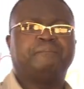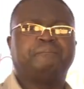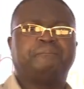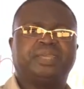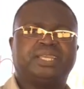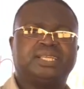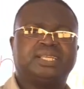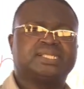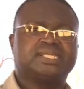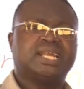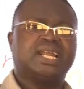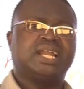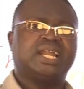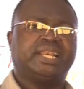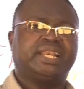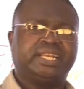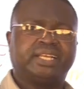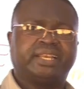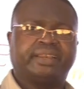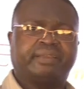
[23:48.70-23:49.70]
peas,
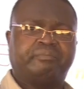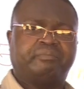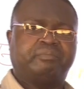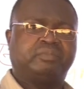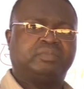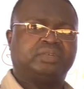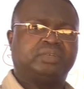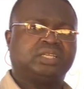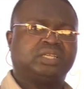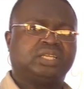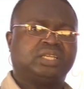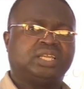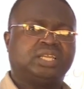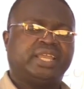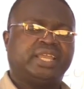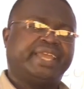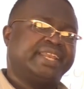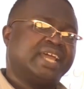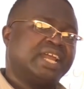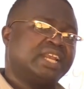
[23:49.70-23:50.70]
green gram,
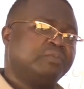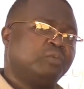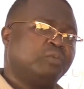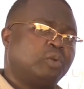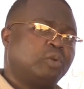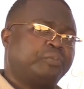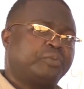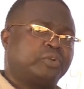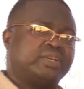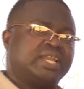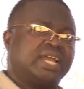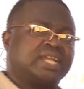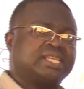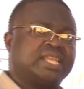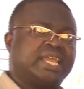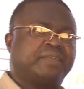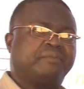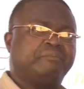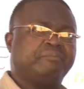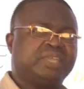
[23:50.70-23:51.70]
and animal product
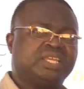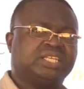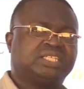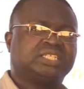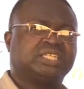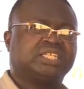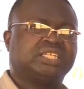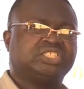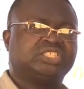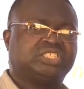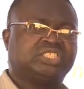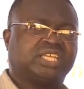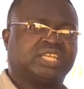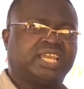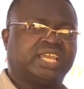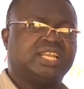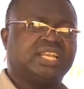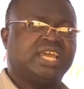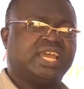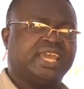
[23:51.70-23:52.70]
like meat,
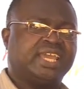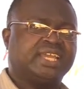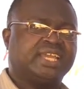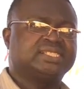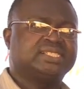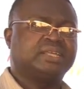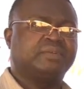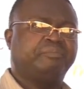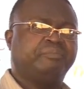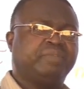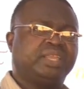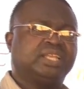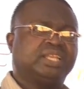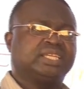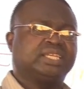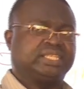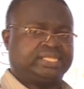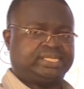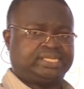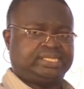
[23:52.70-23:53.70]
chicken, eggs, milk,
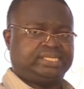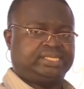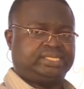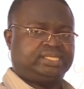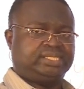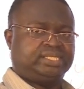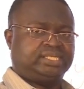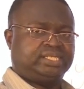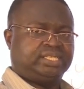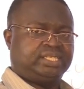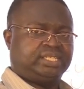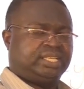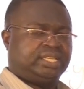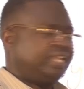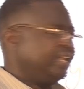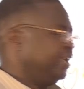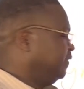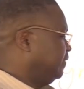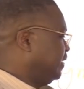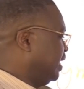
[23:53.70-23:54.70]
etc.
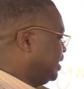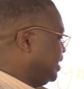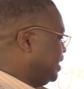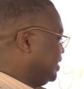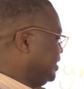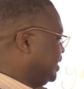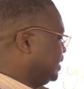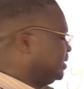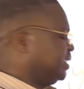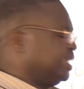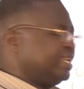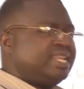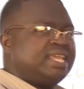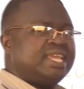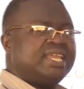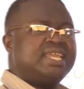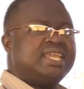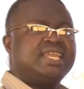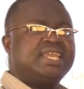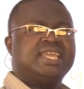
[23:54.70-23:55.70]
They are digested
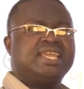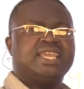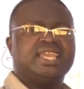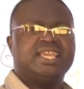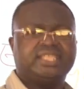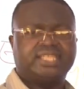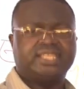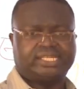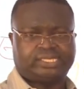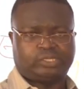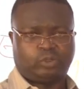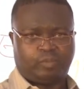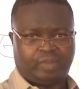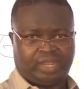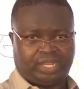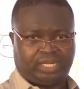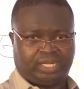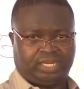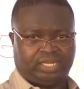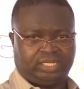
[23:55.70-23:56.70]
in the
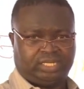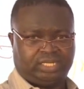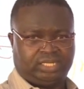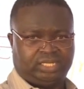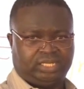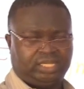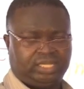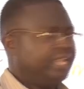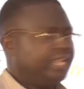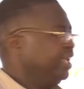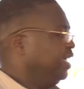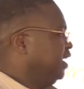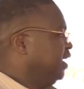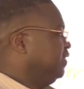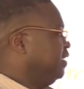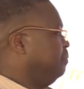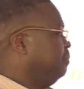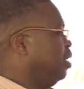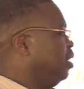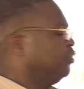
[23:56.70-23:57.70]
stomach. In
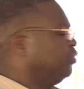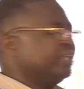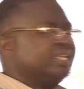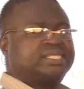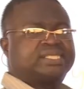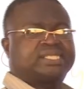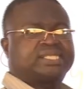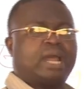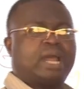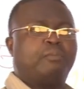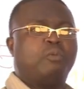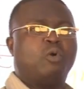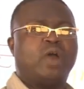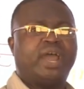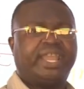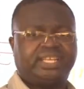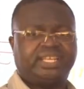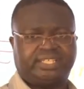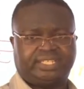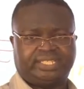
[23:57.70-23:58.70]
the mouth, it's
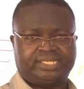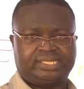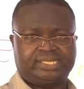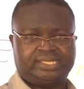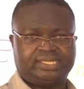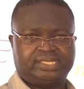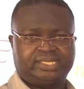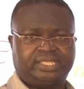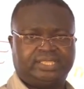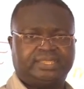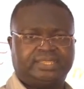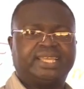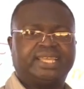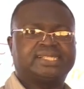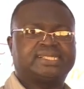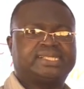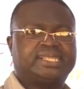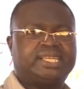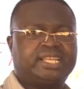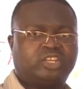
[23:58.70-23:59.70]
carbohydrates. They're
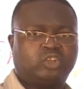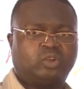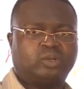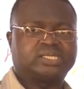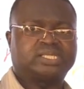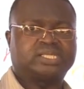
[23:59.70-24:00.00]
cereals